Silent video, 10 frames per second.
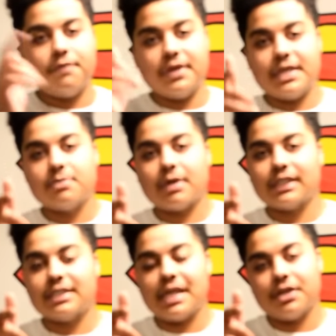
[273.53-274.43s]
Fiki's
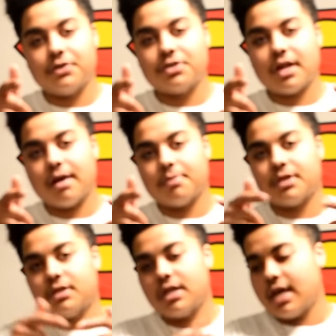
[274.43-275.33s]
about to take you
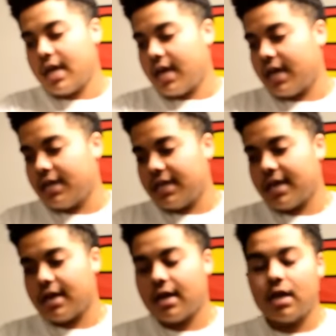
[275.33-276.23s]
shopping, and
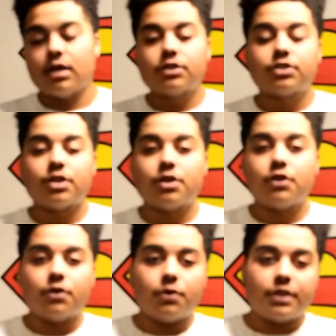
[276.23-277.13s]
yeah.
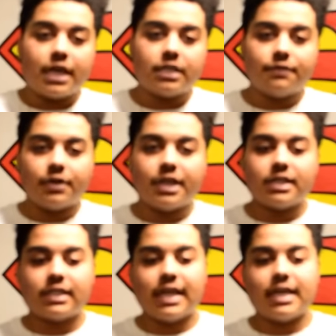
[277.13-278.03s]
So thanks for
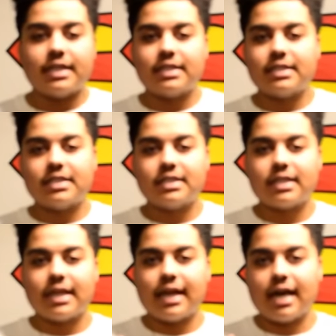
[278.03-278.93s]
staying. This is
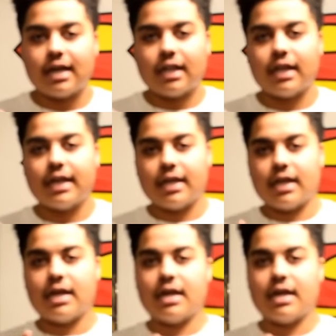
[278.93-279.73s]
just like kind of like